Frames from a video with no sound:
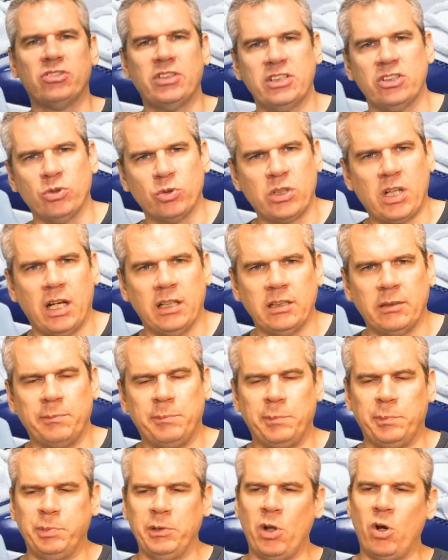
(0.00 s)
original
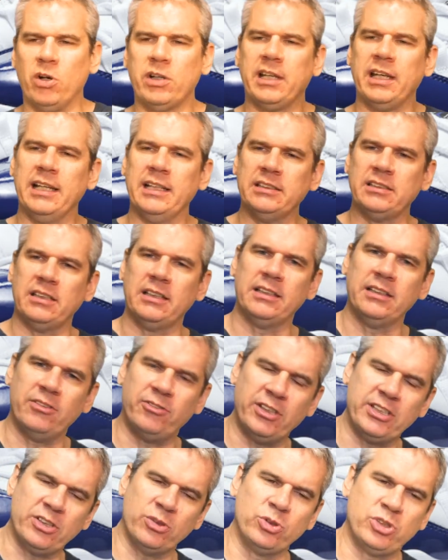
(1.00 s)
color blockings,
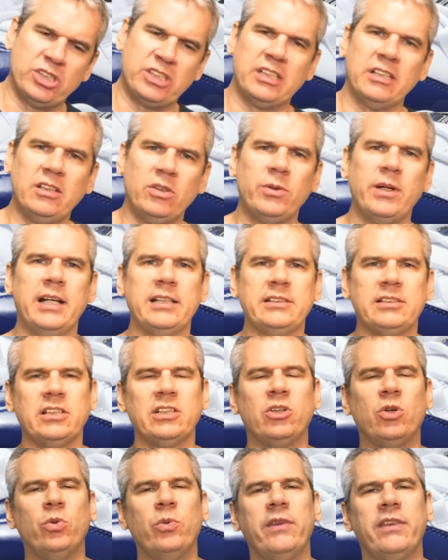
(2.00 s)
original silhouettes,
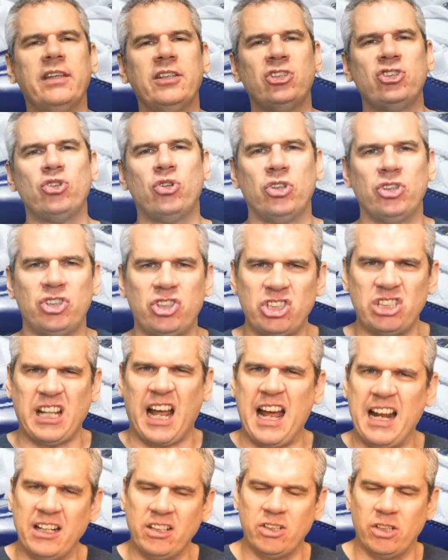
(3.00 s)
and go with the sort of
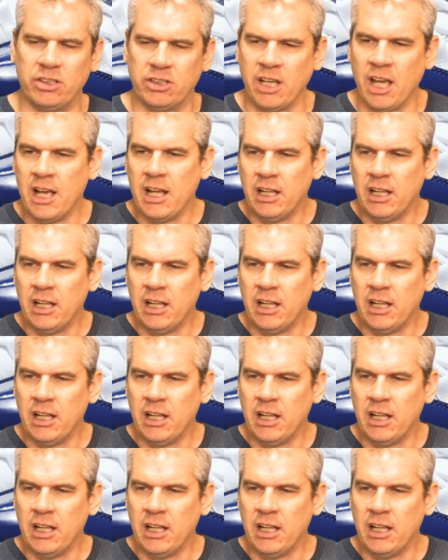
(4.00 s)
standard